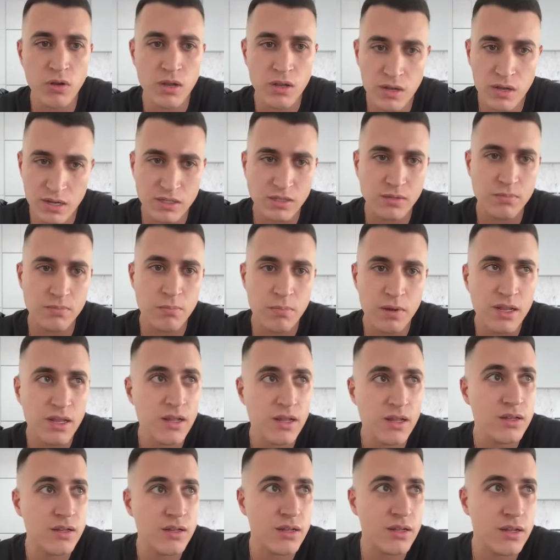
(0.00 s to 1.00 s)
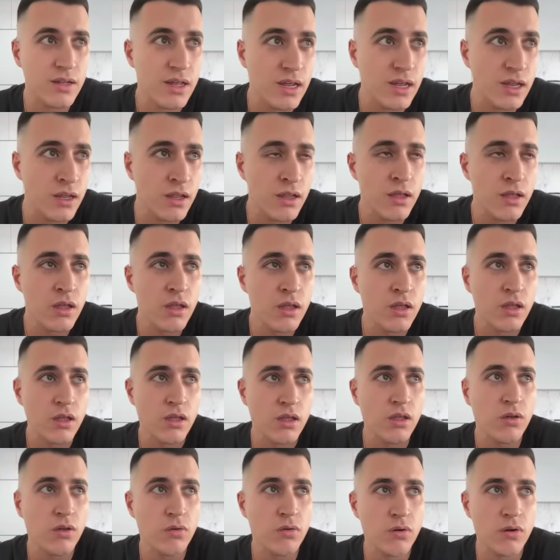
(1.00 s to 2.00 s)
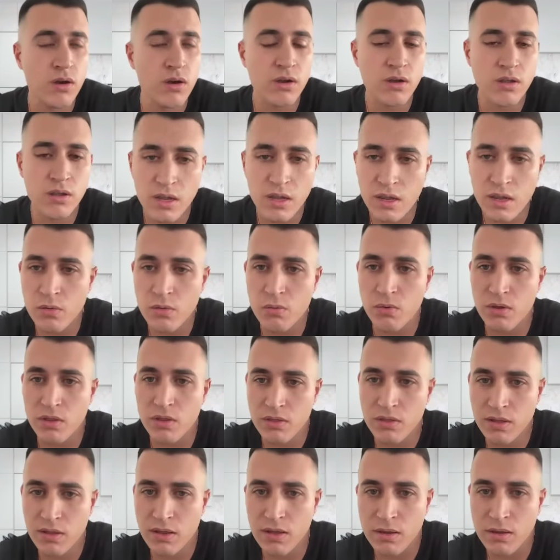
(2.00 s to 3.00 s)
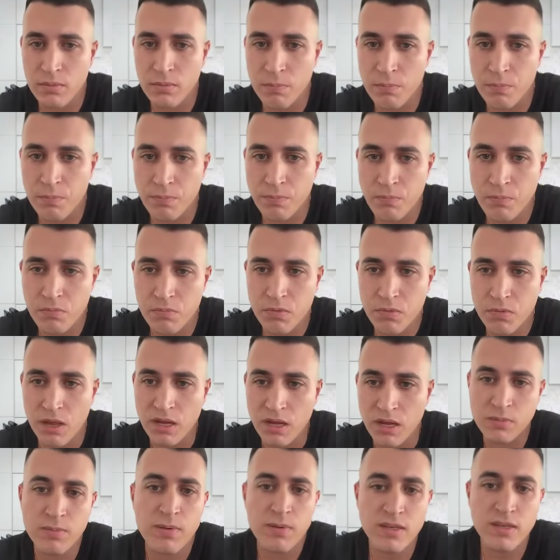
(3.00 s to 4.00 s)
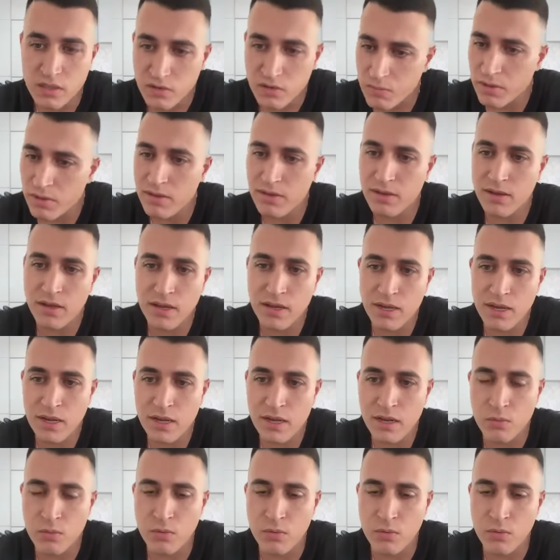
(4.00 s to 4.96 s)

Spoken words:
Because by the end of the day, you are dealing with expensive material,